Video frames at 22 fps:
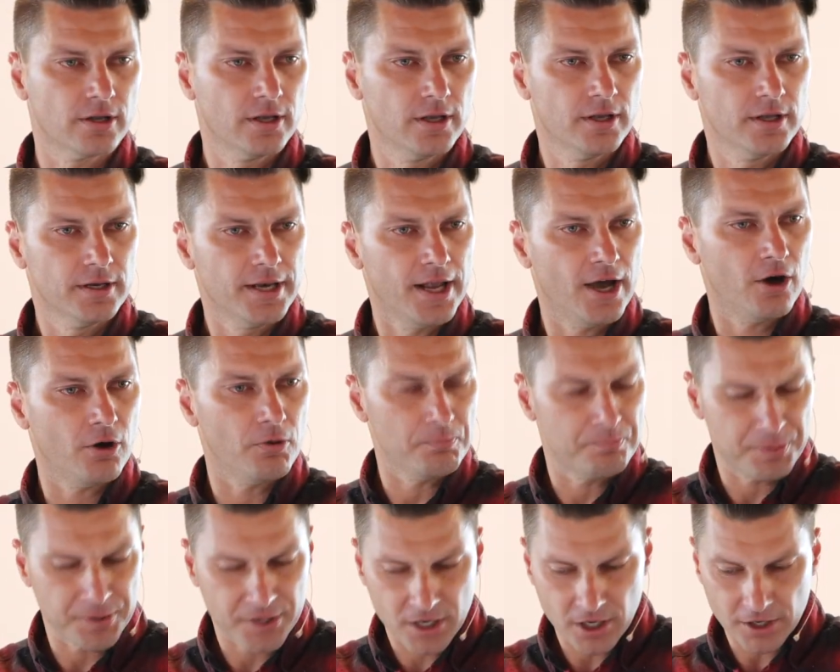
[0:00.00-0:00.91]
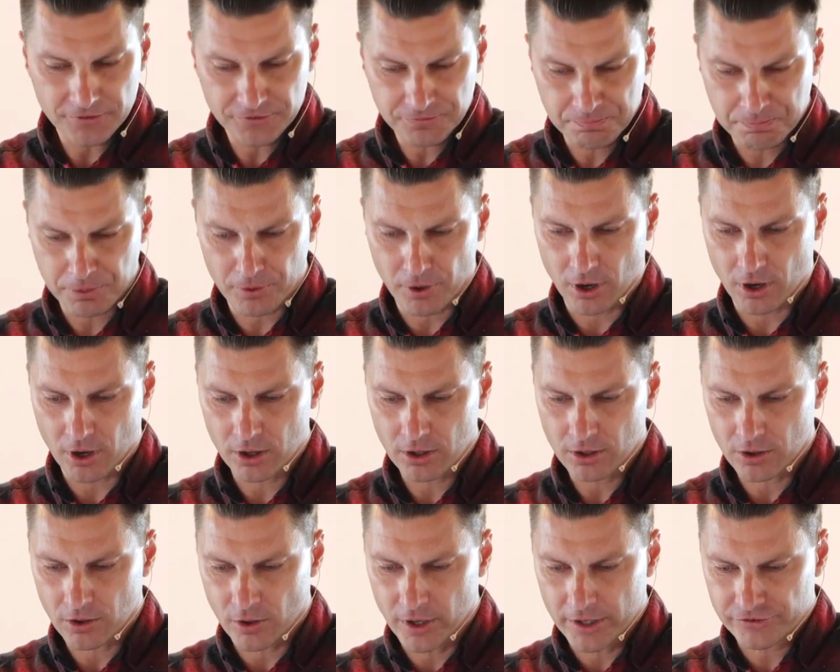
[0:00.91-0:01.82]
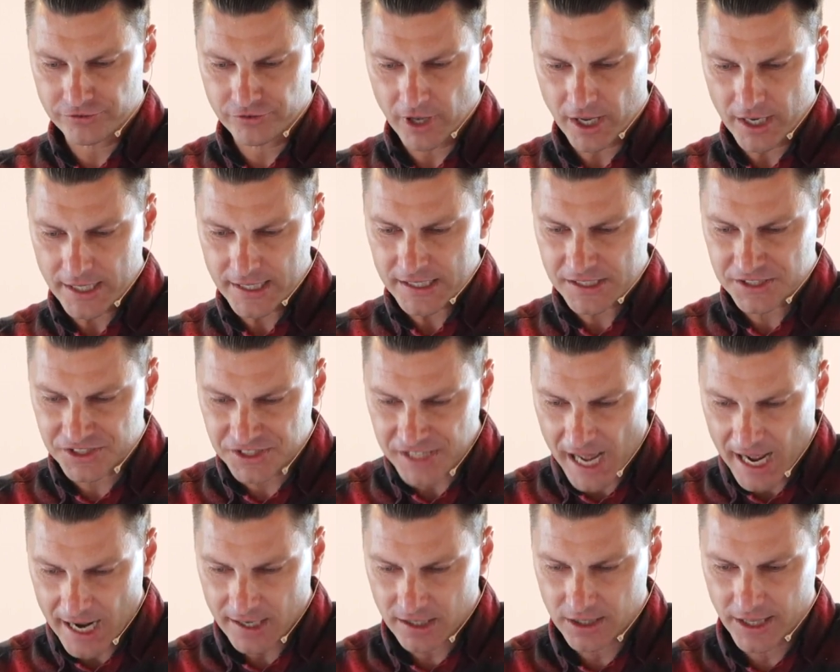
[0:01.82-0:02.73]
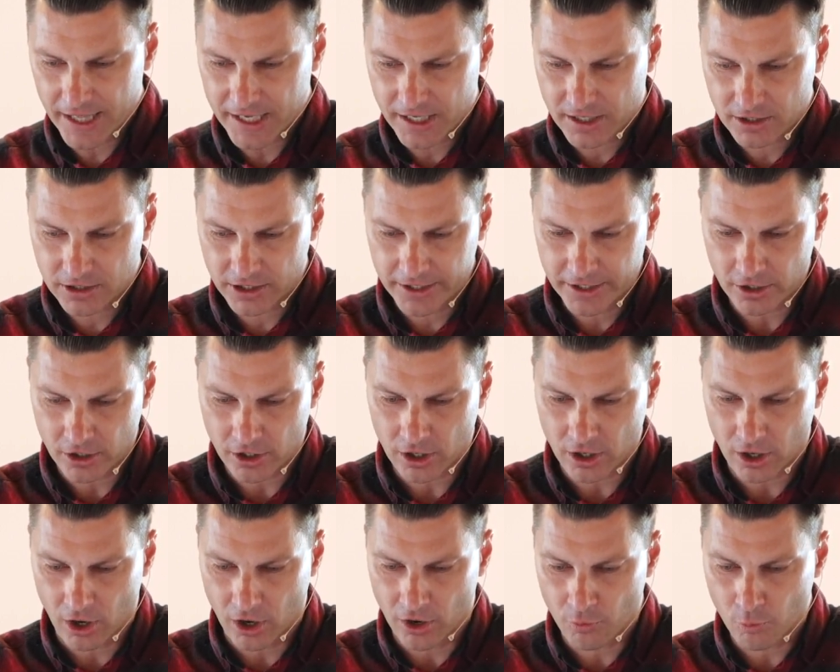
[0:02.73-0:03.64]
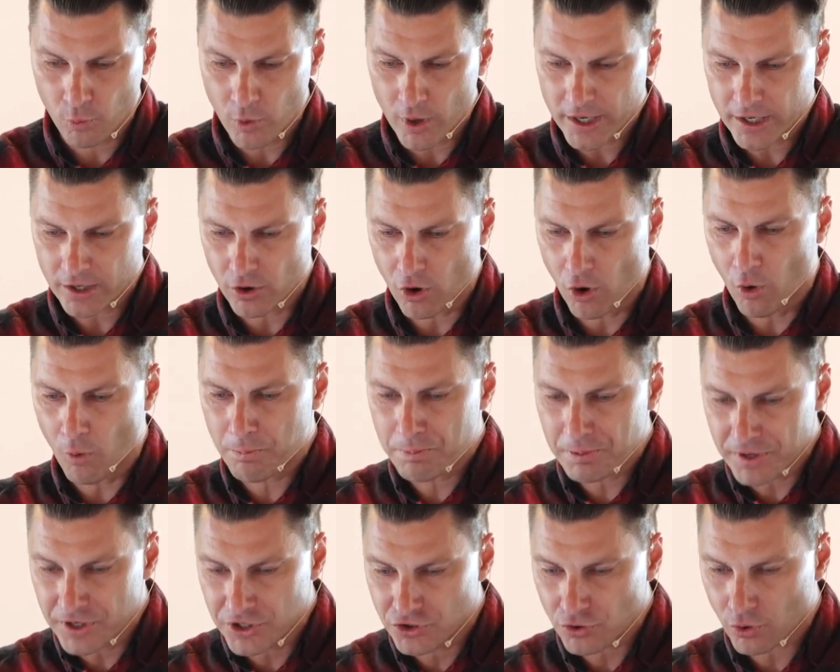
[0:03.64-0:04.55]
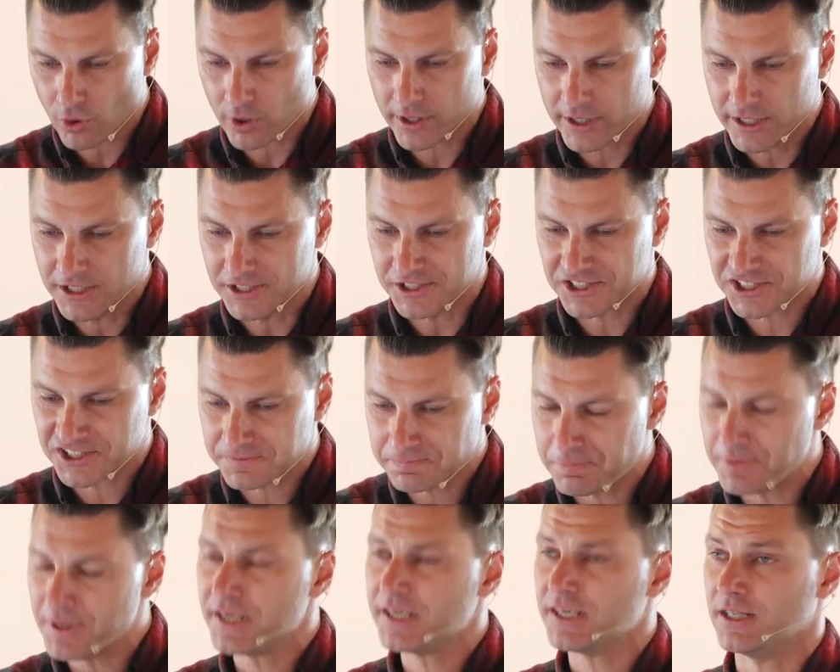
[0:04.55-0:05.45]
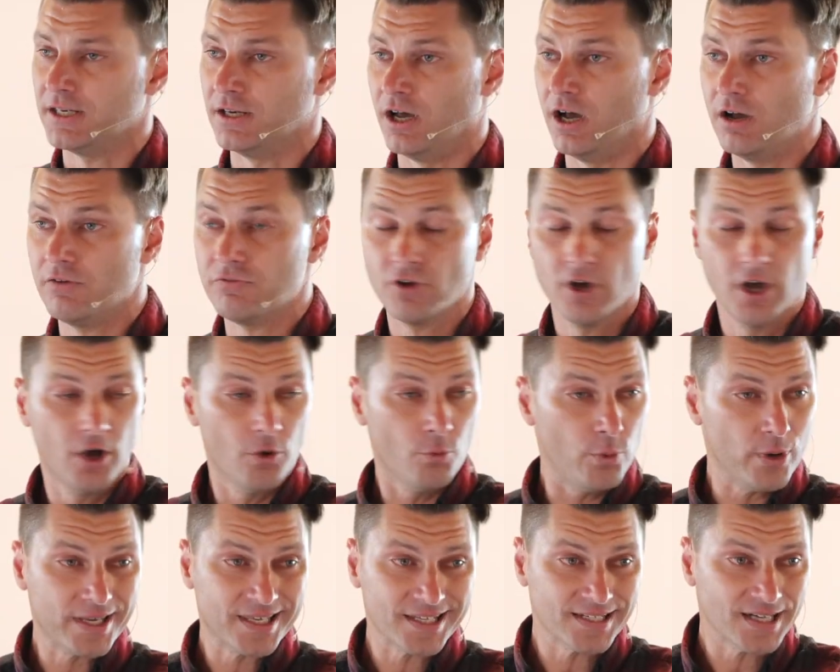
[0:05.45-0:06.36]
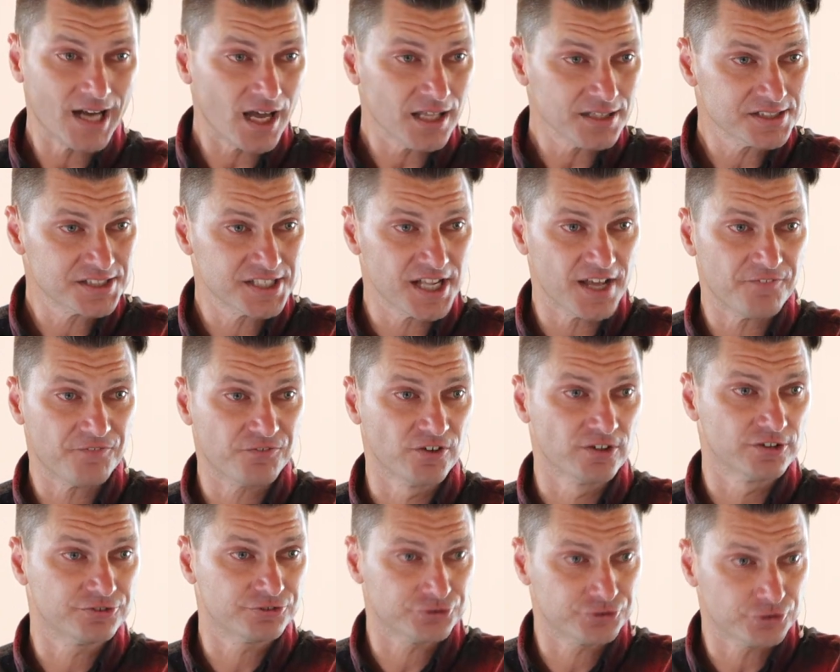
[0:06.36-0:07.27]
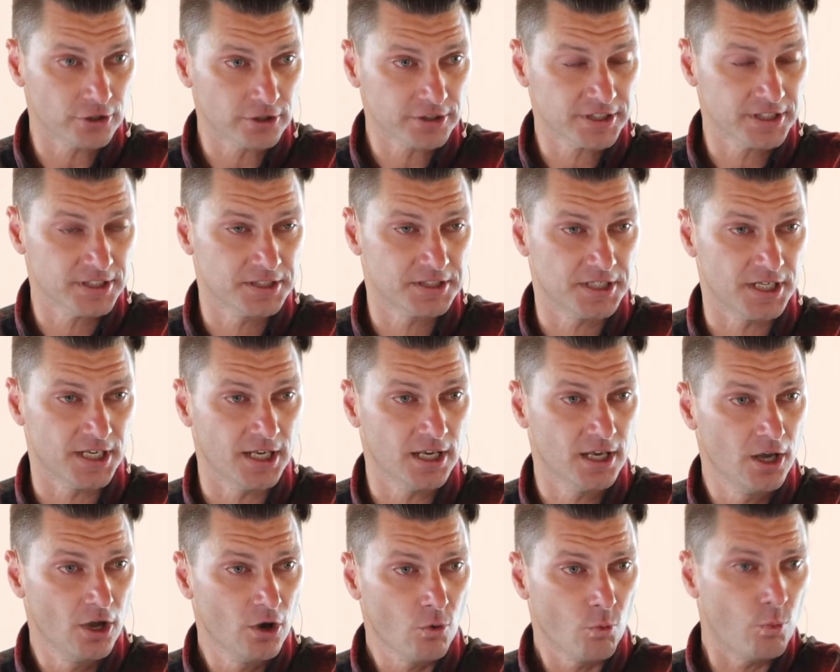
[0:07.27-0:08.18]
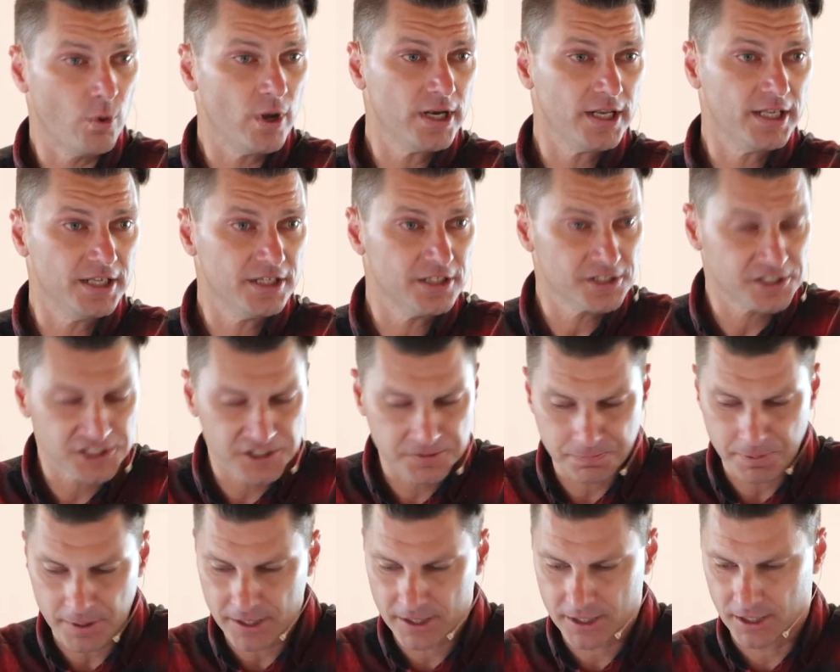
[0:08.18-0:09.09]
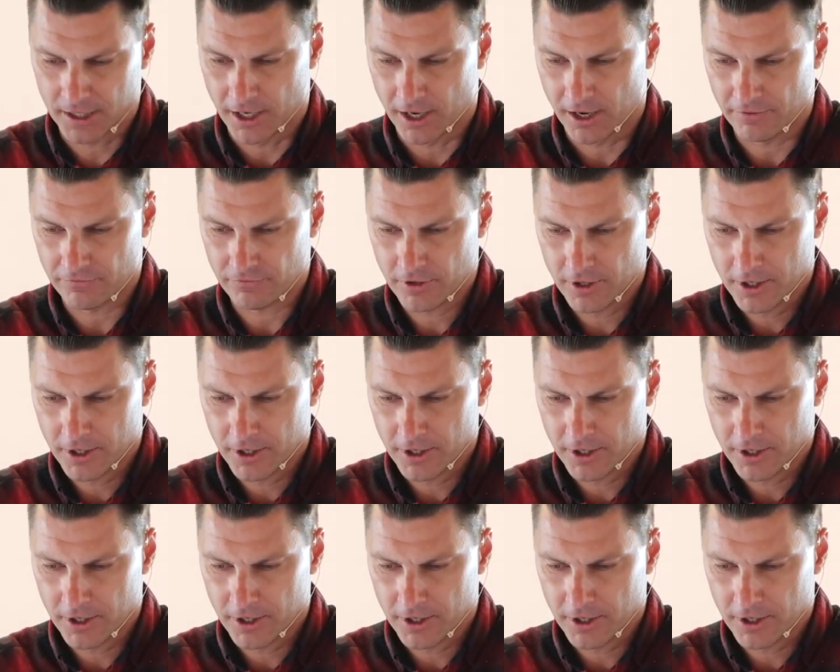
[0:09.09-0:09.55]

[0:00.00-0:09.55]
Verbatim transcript: Now, because Paul is not exactly clear on what open door he is speaking of, we cannot say for certainty what he is speaking of.